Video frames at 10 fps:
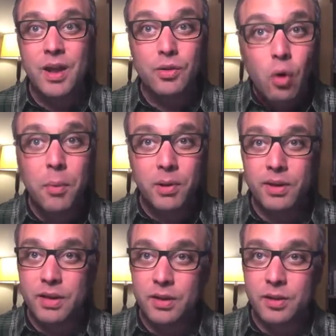
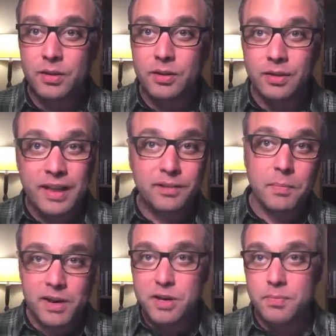Normally, the less
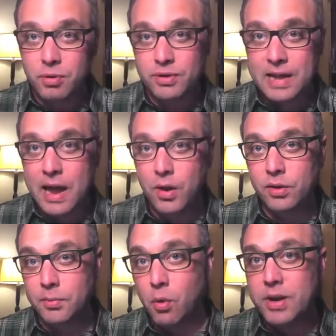money you put
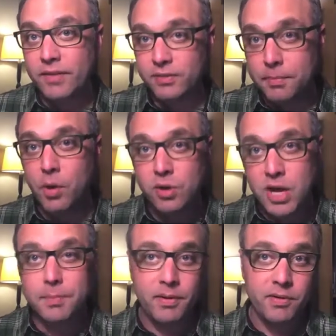down, the more you have to pony
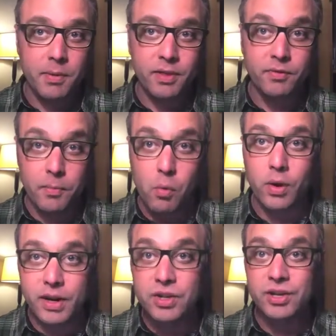up every month for
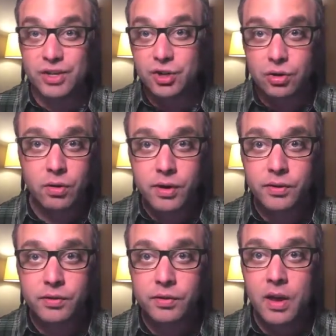mortgage
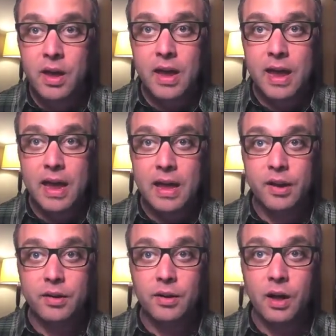insurance.
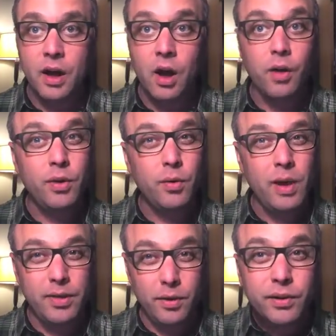And
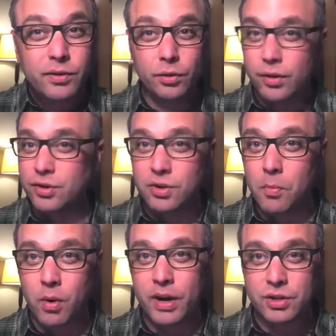there is no traditional
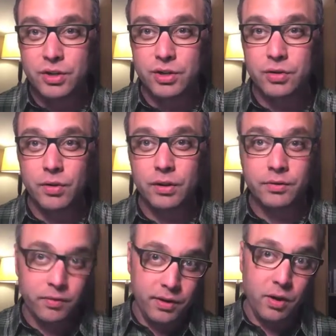mortgage insurance
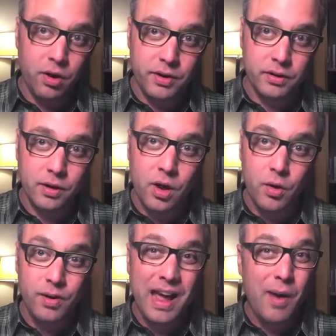for the RD
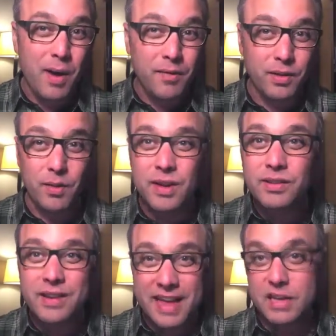loan. However, there
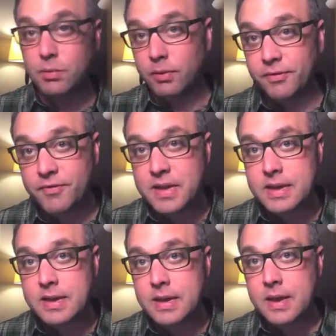is an annual
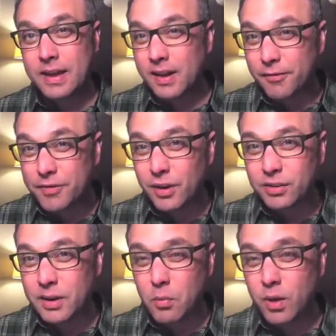fee. Kind of feels
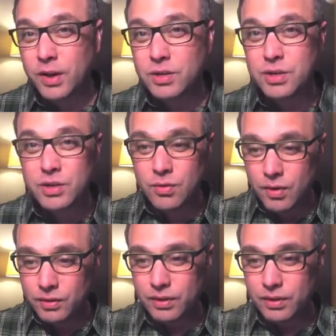like mortgage insurance.